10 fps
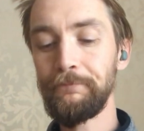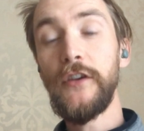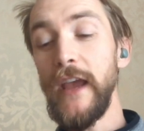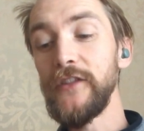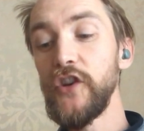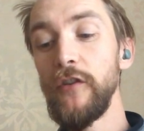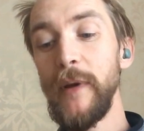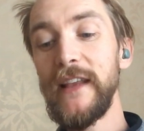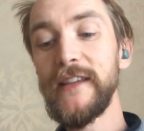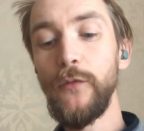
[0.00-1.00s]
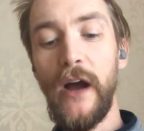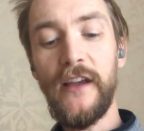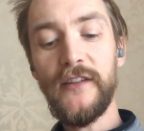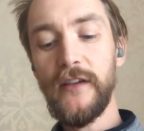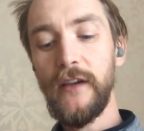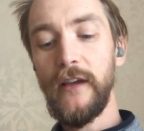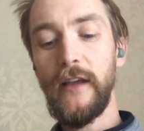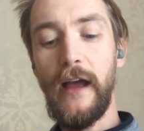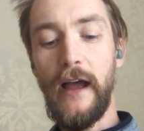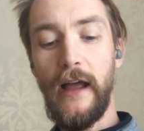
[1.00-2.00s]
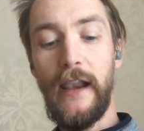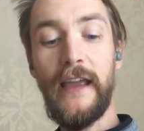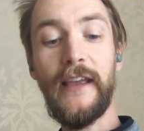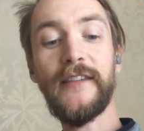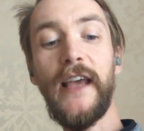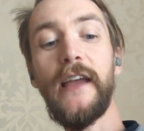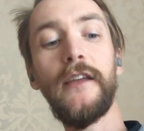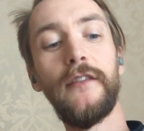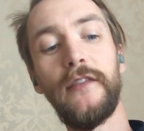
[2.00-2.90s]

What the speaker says: So yeah, durability wise, like I say,